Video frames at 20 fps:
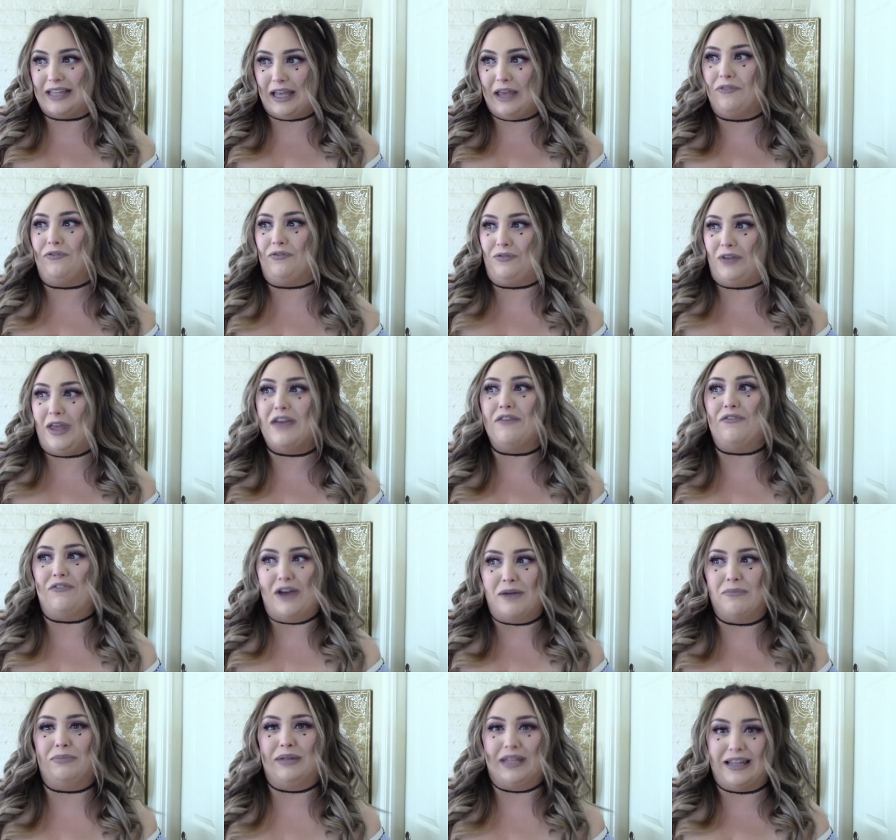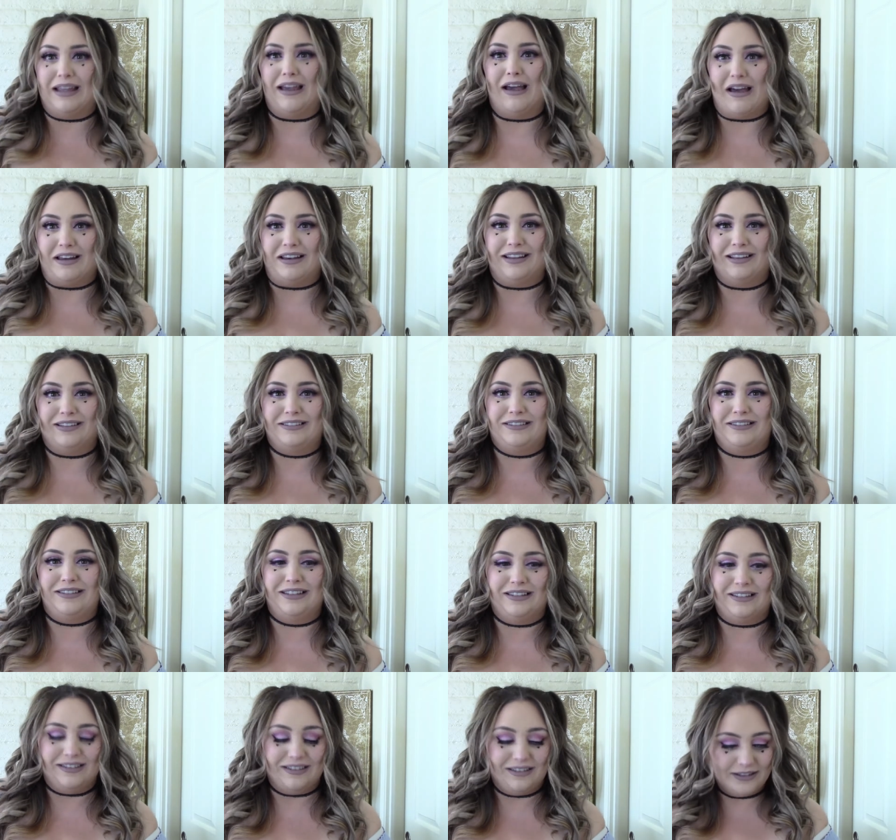if I'm being honest.